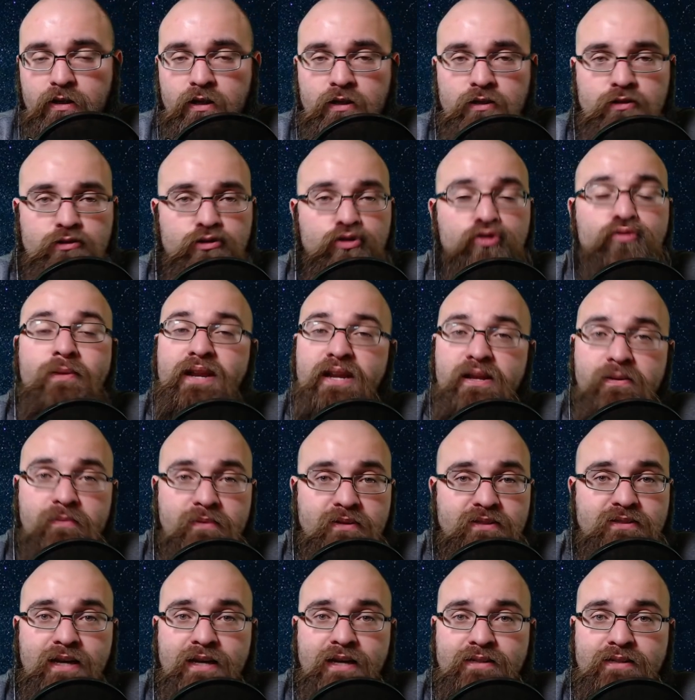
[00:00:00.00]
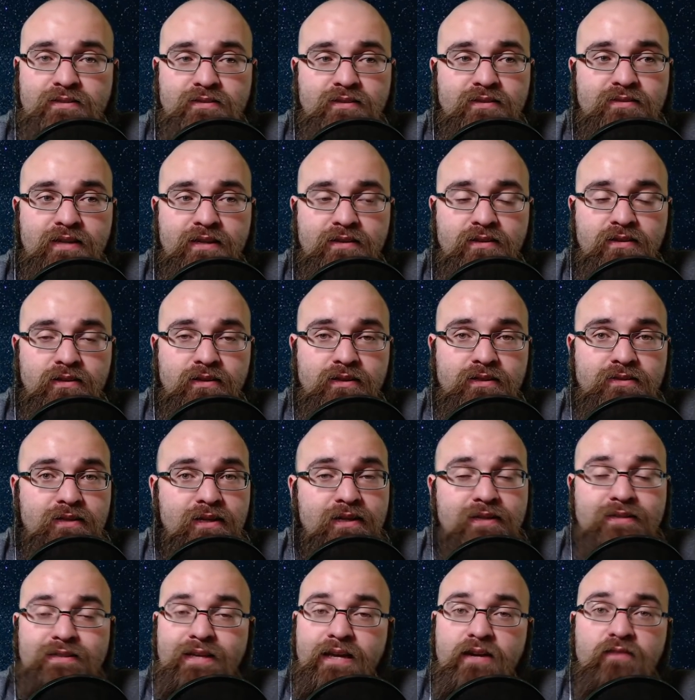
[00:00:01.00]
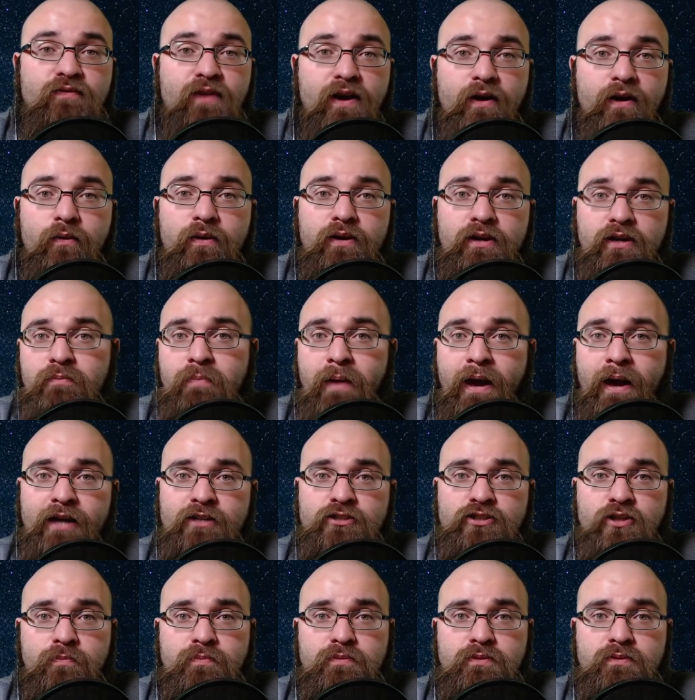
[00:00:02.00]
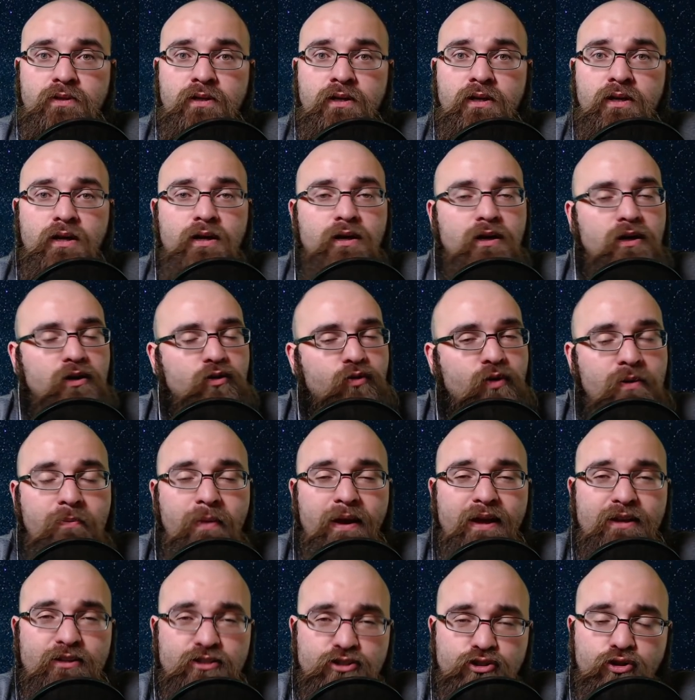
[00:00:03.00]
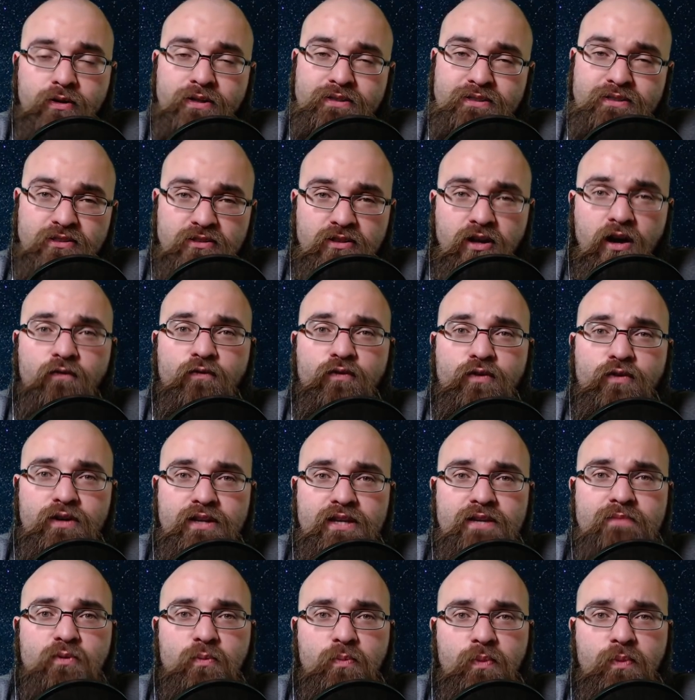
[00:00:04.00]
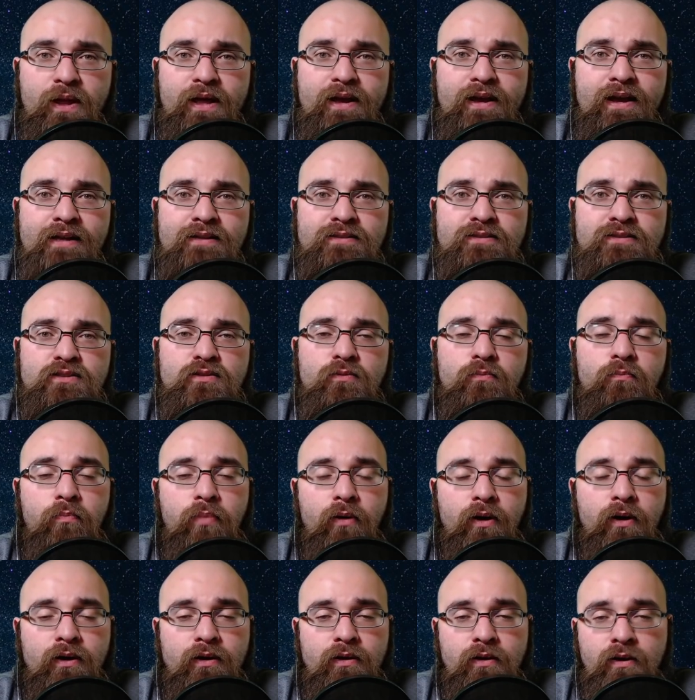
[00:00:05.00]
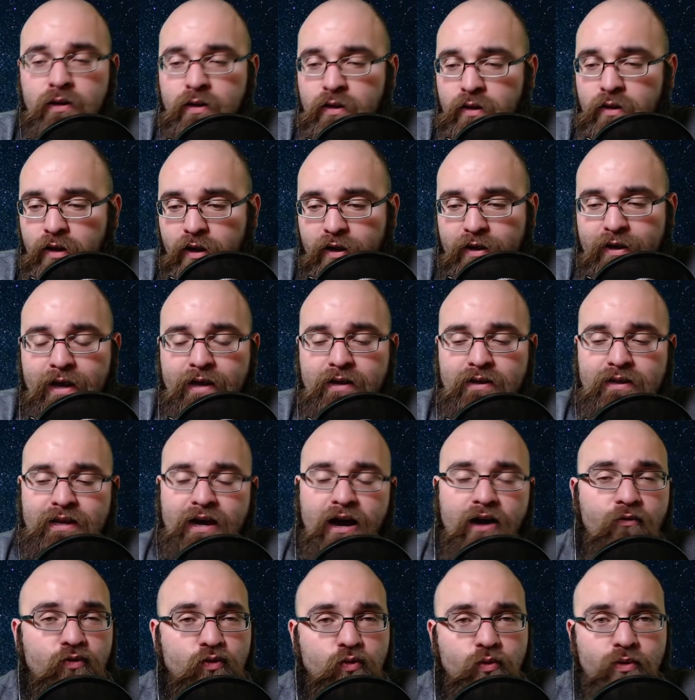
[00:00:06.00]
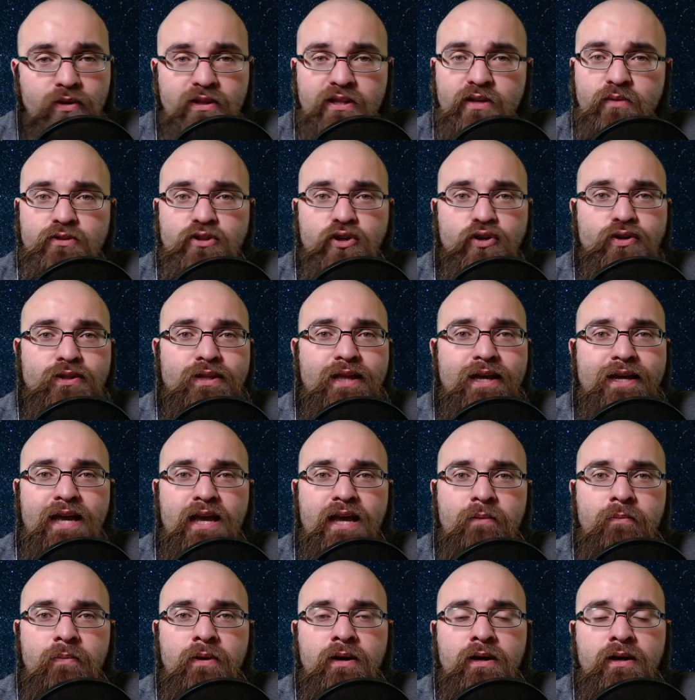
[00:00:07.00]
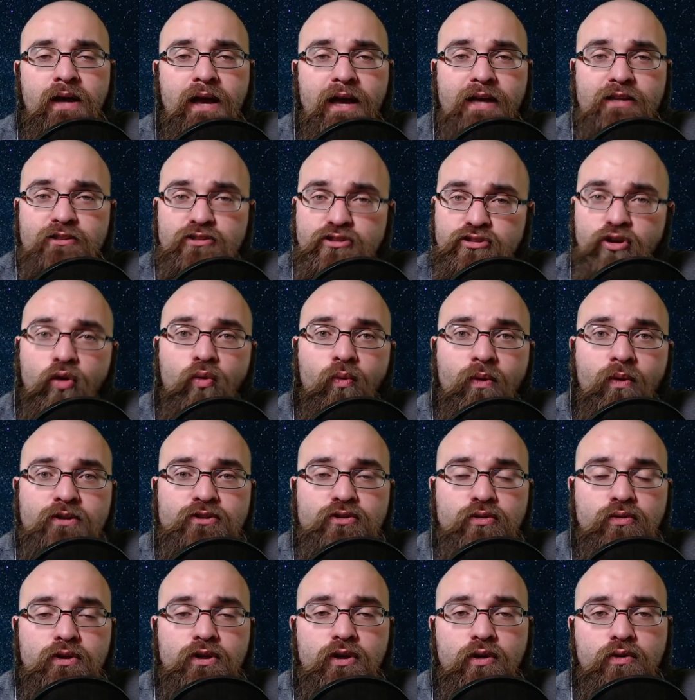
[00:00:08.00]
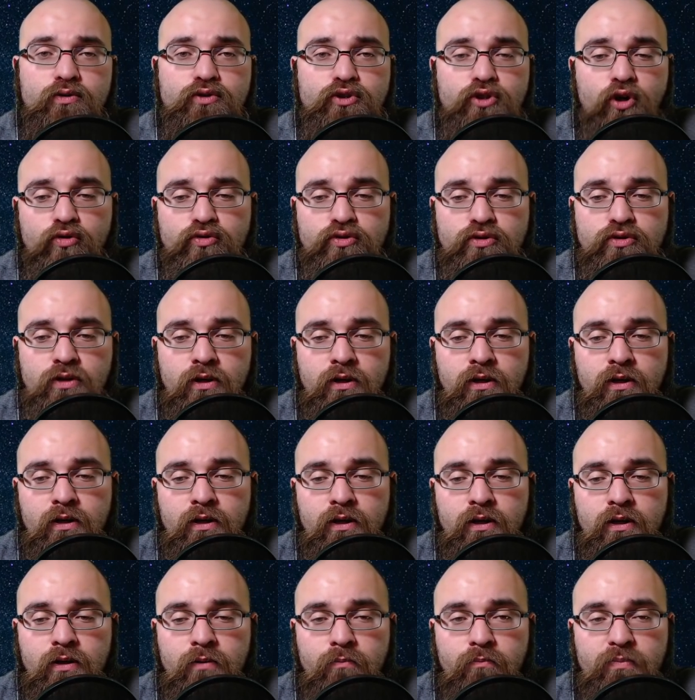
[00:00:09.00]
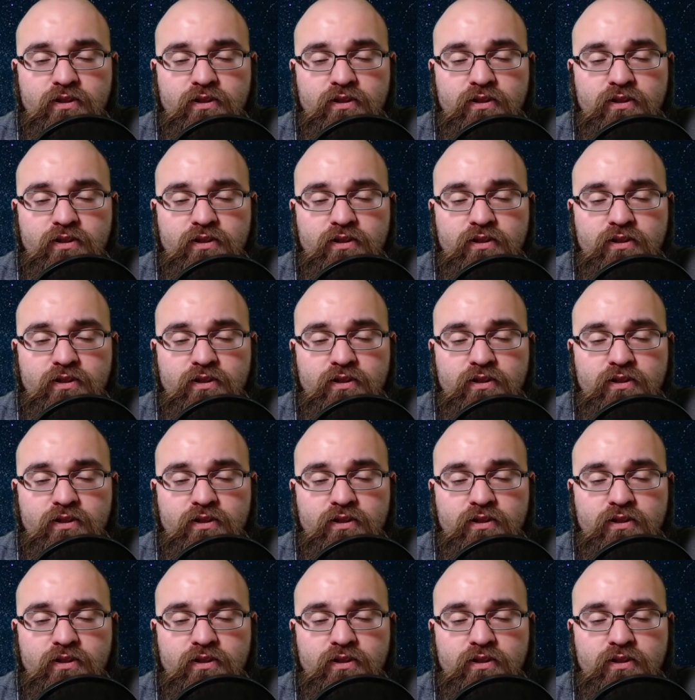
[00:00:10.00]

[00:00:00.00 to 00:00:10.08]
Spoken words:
too many mistakes to say the least, and has had very good matchups. Green Bay sure is a tougher team to play against, but again, Calvin Ridley was hurt that game, and so was Julio Jones. But